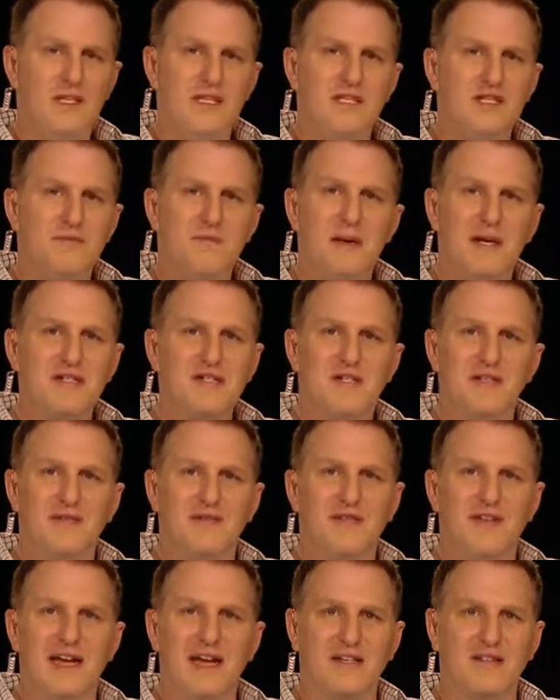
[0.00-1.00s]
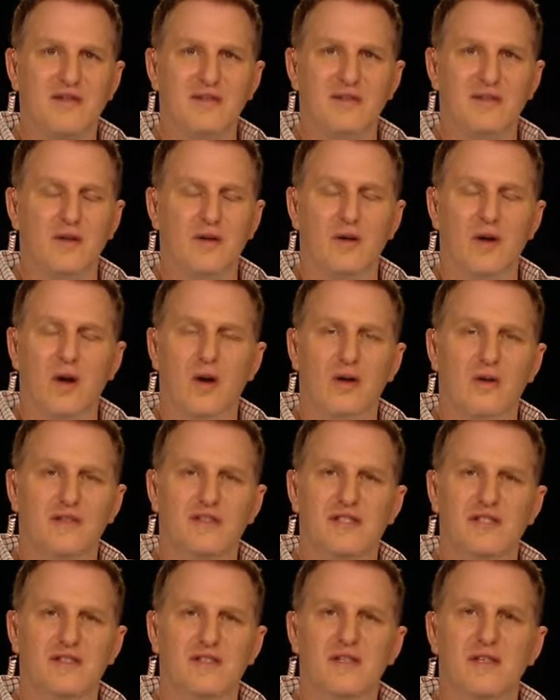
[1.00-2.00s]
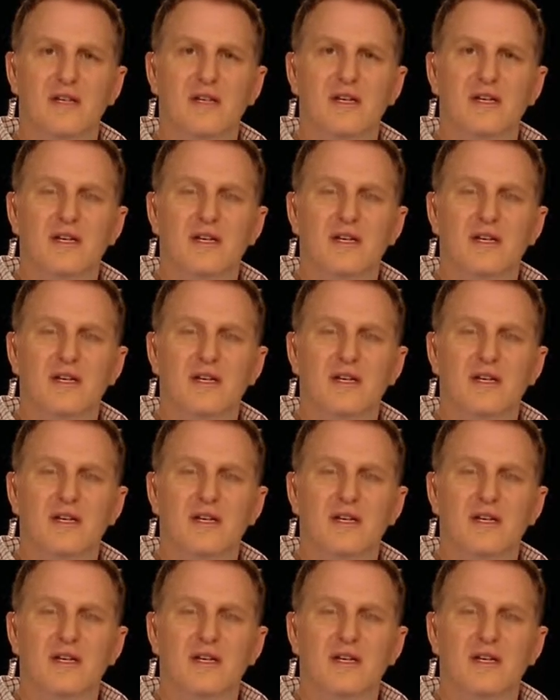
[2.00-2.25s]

special effects are, are, are just